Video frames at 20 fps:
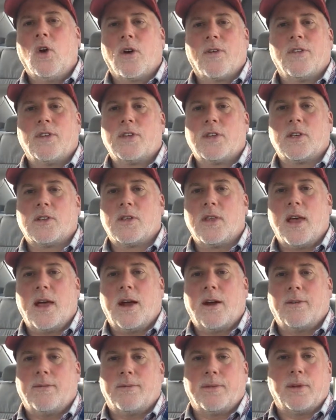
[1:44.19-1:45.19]
or if it's just
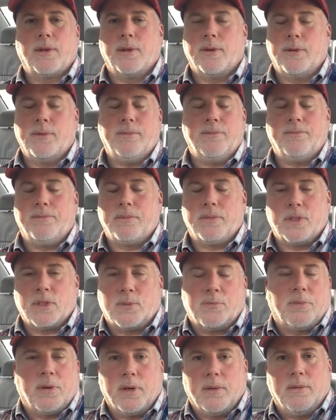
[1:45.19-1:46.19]
there to
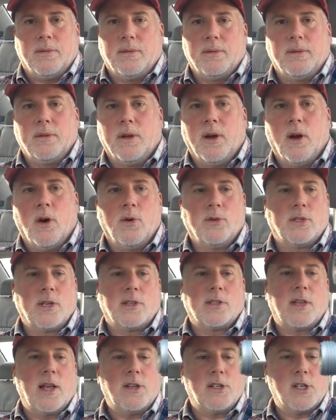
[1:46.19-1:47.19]
just put a
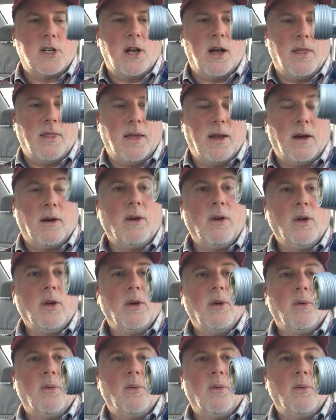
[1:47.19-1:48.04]
hose extension on there,